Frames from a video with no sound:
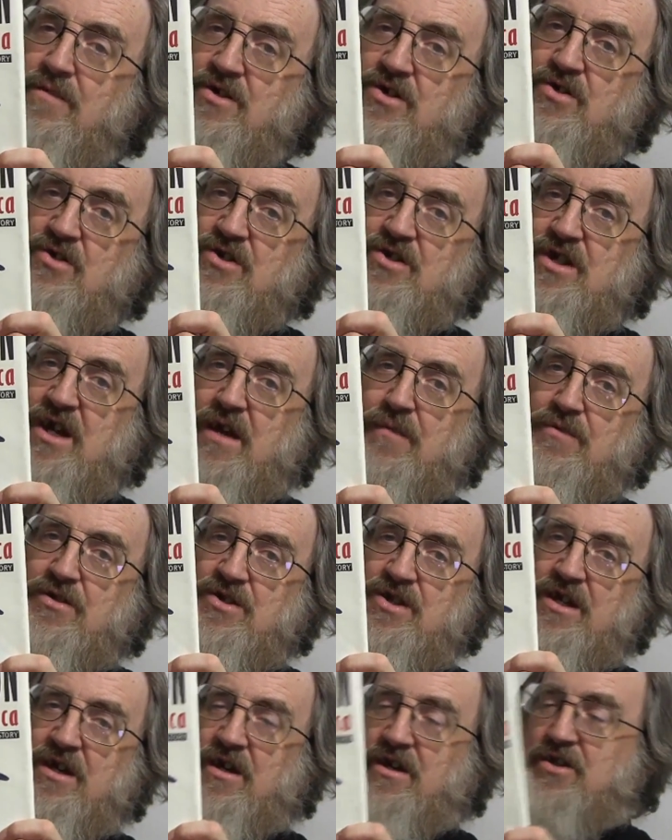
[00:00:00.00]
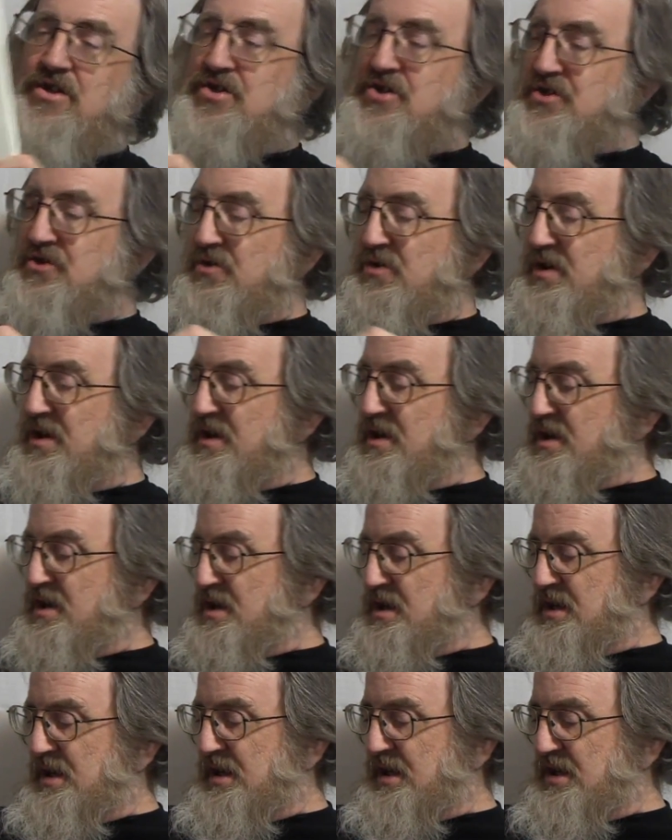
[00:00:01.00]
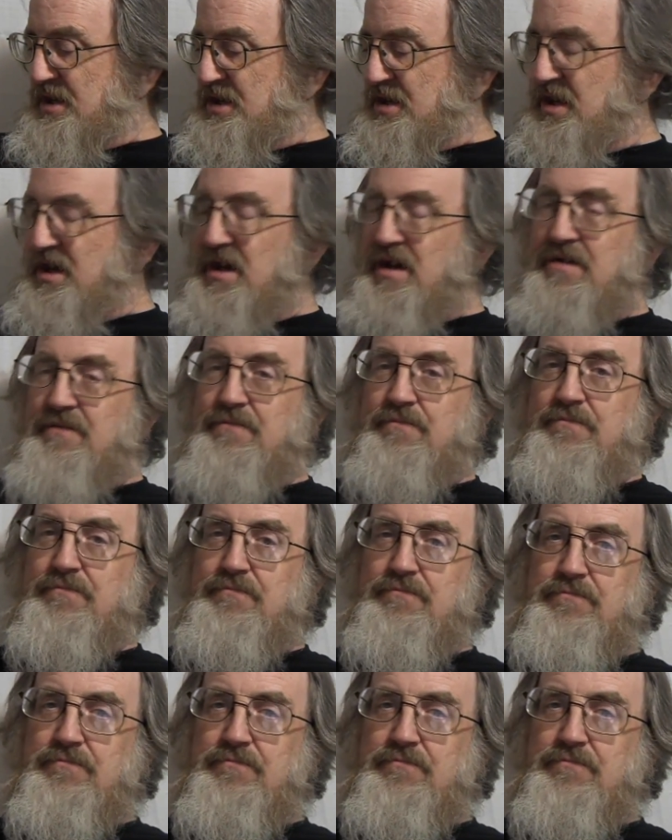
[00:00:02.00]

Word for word: Mr. Sam is telling the story, and uh,